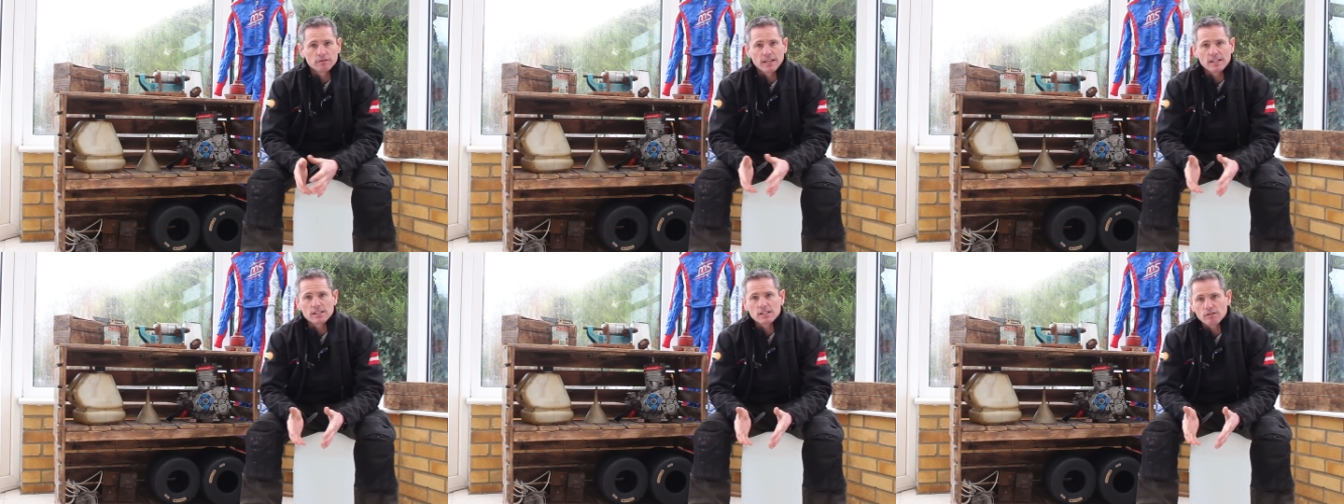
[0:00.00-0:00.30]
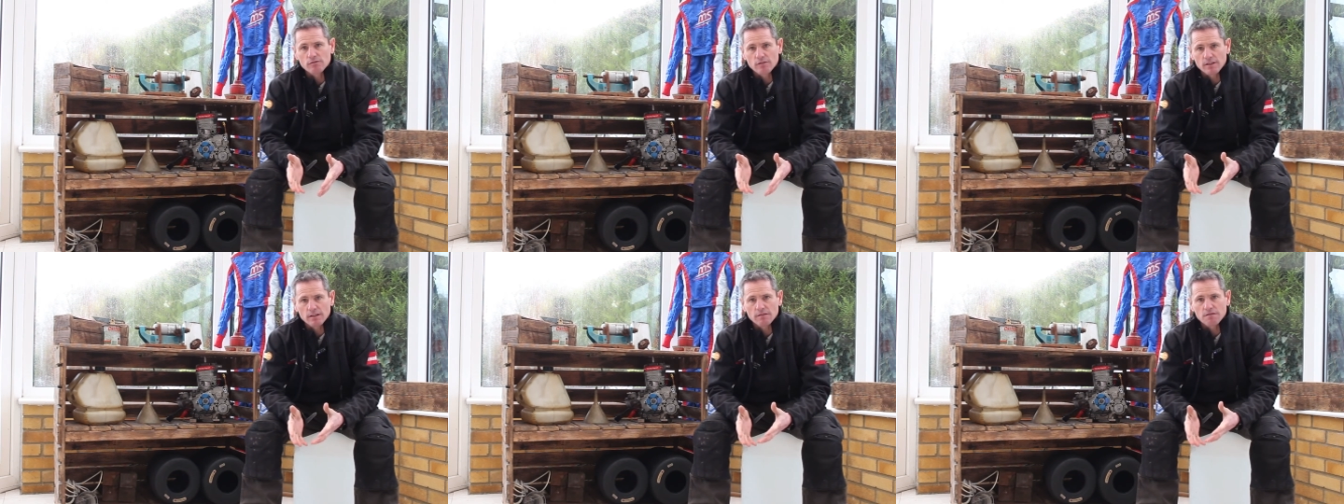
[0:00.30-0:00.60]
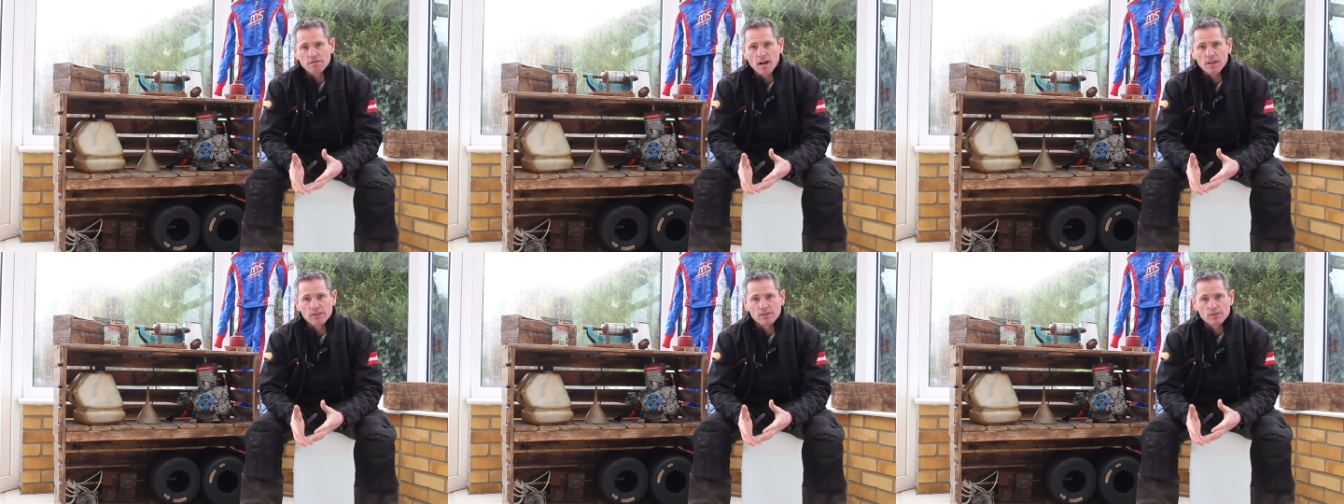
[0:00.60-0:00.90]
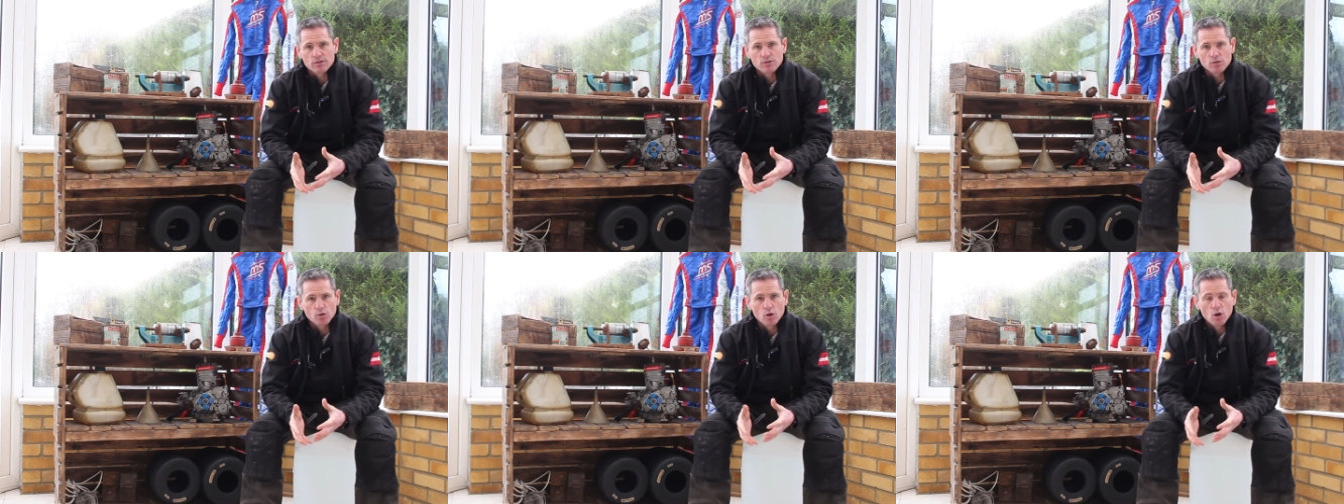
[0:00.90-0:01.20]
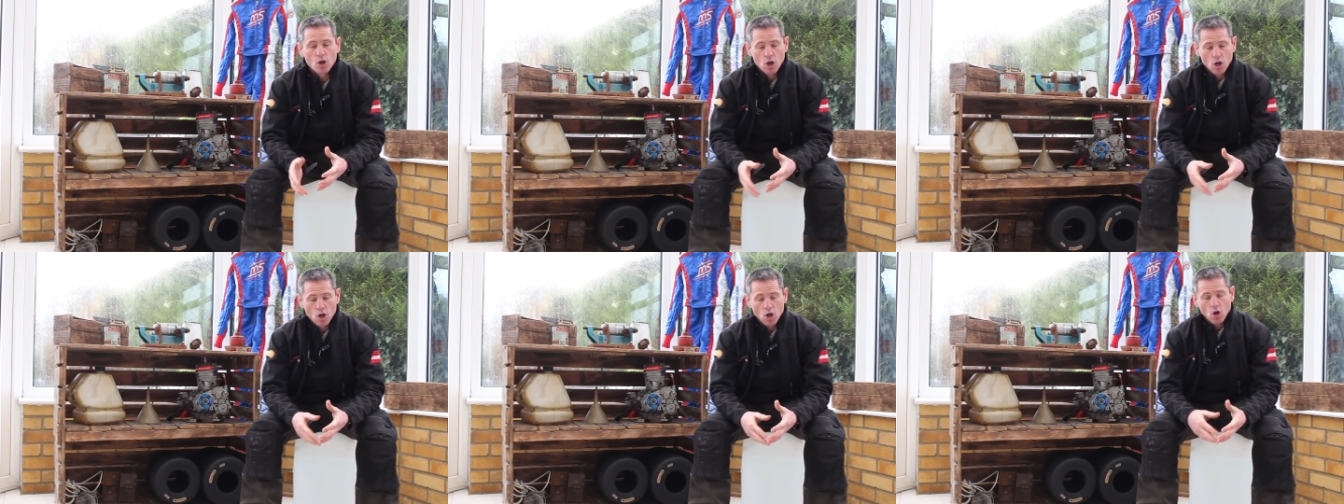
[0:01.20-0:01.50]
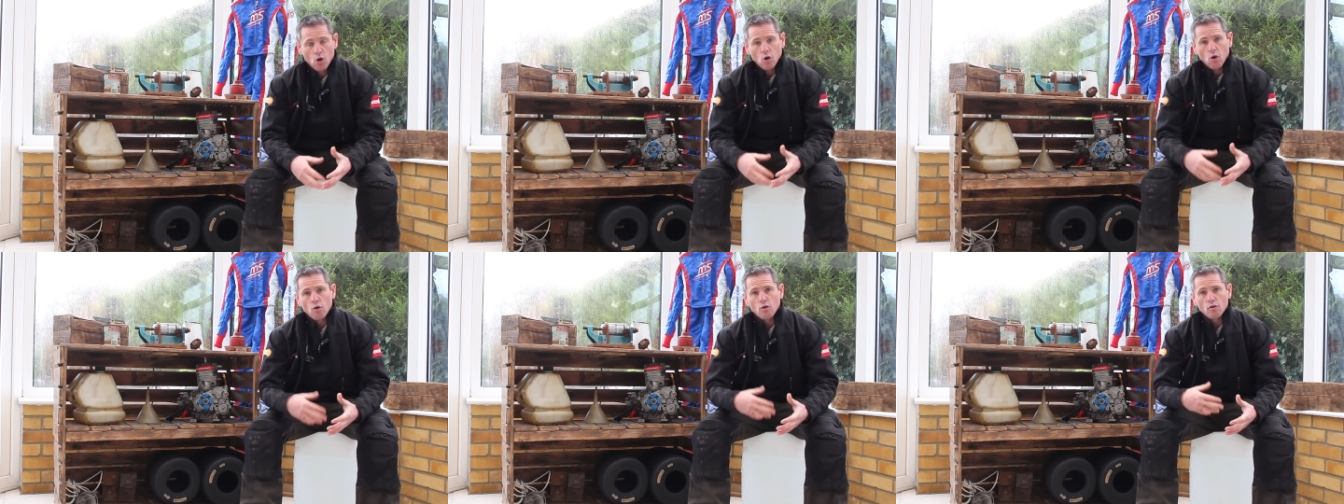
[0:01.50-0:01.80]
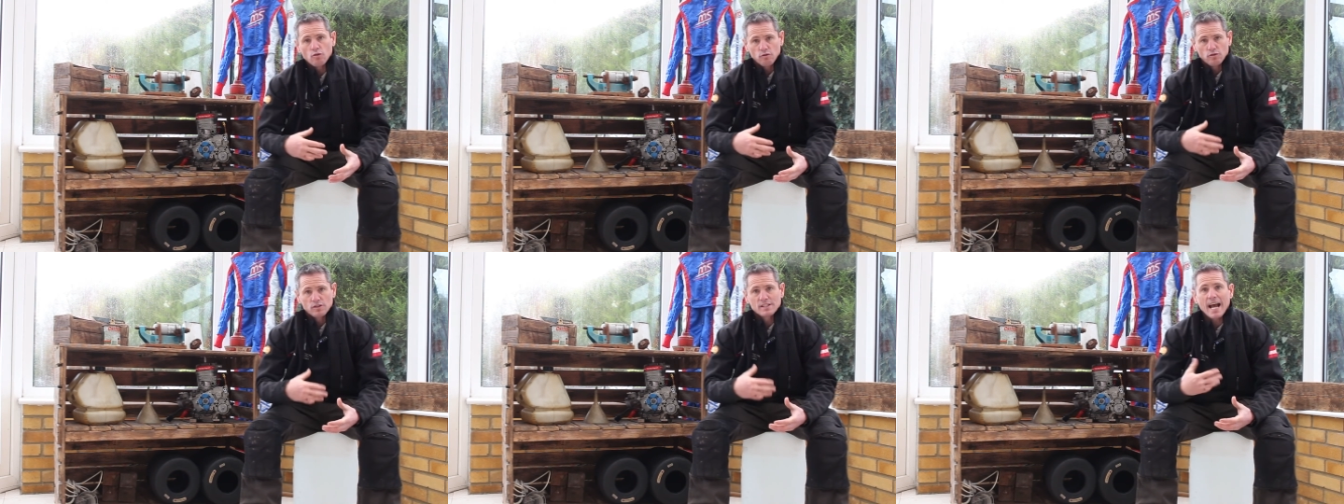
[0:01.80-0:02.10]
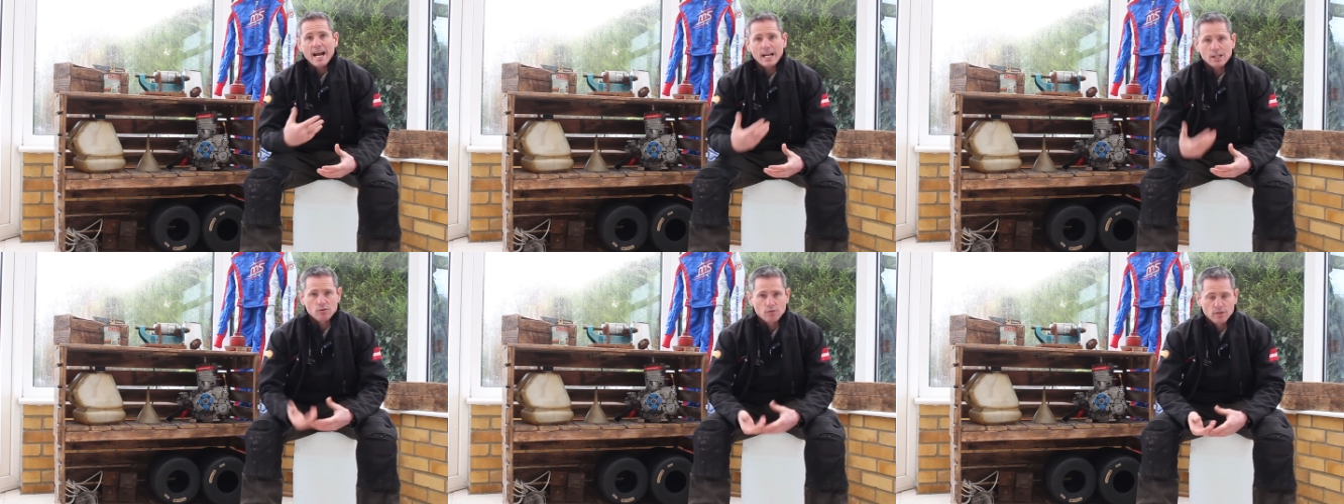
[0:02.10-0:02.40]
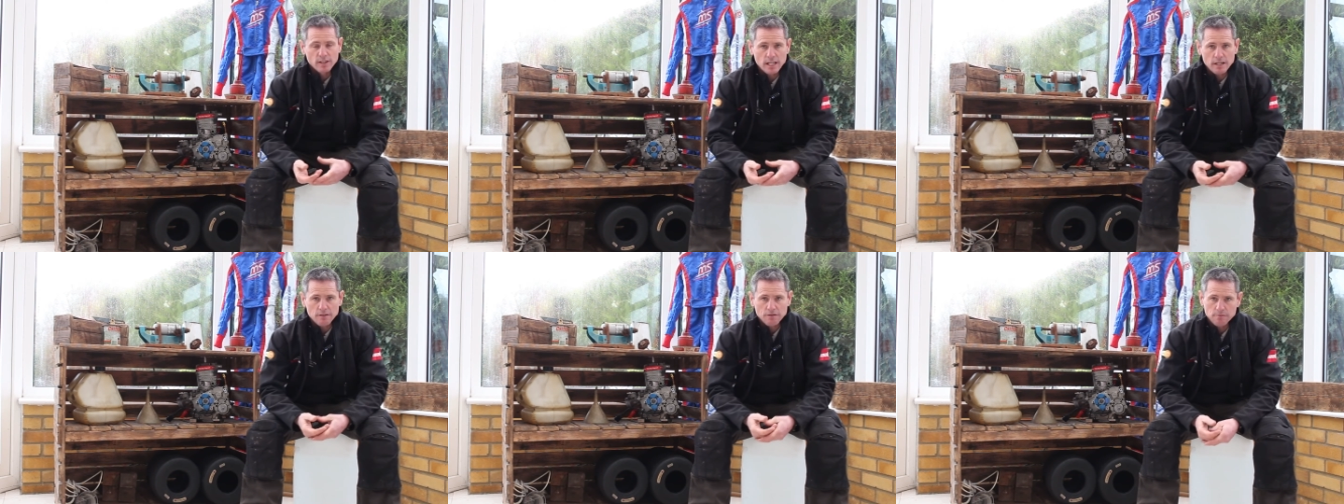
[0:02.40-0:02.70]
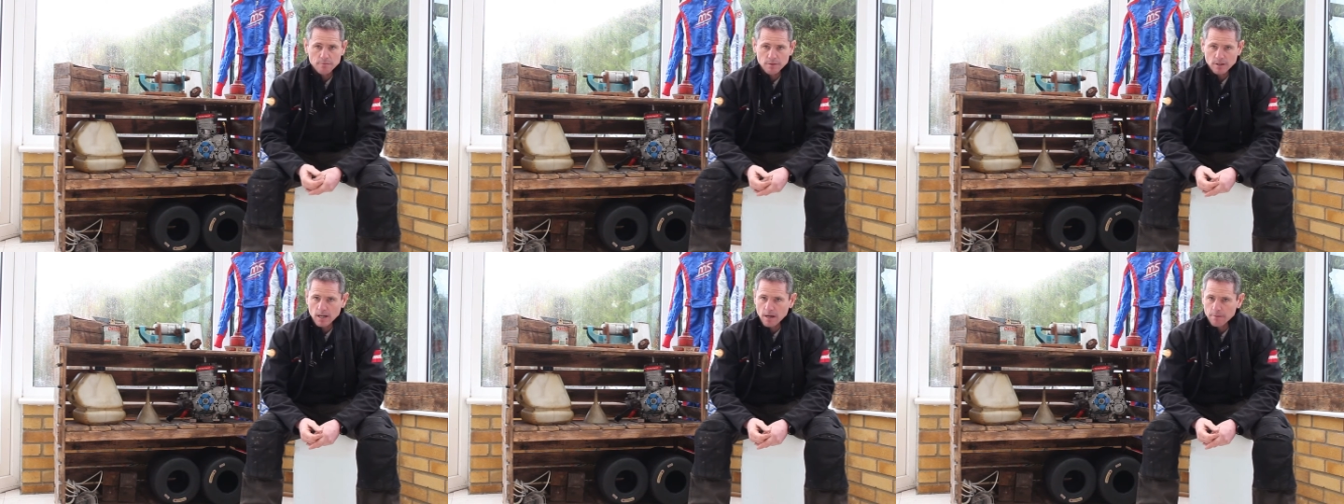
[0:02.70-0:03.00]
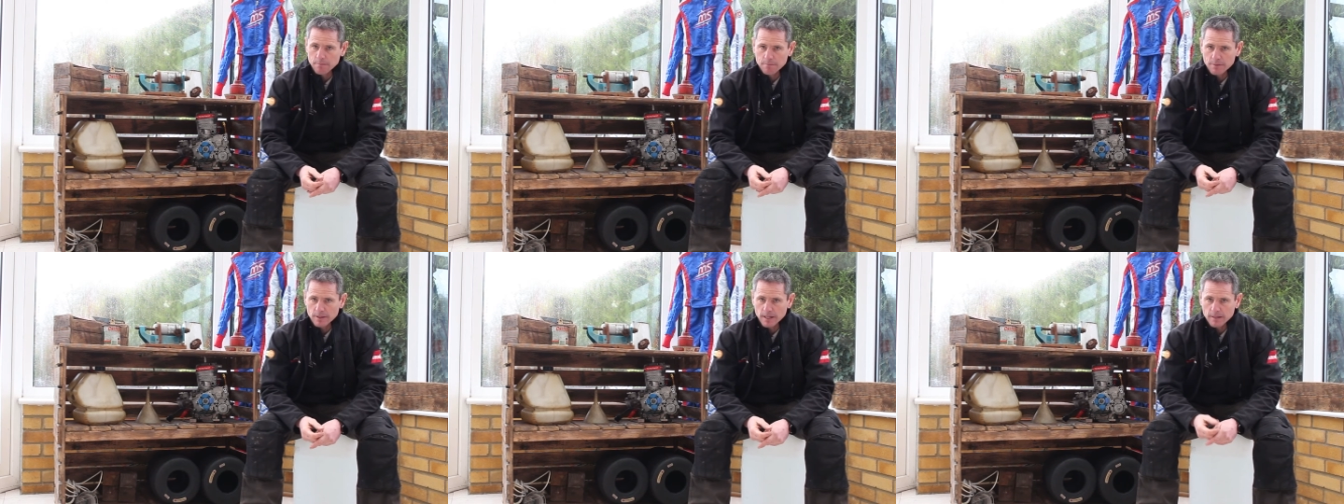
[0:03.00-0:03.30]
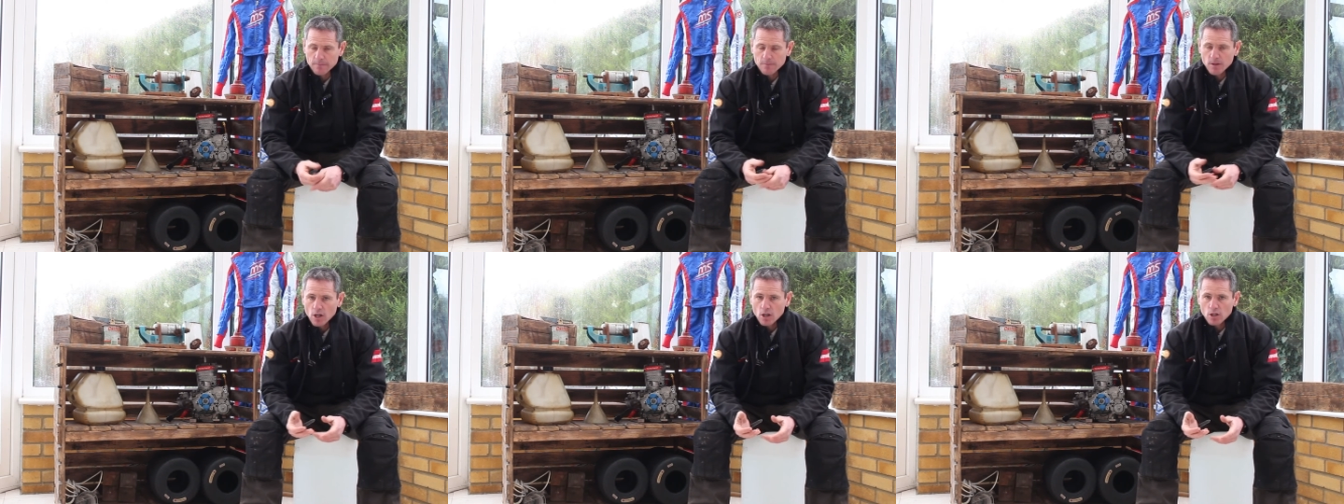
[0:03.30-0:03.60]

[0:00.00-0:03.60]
getting rid of funds or tax relief from a company.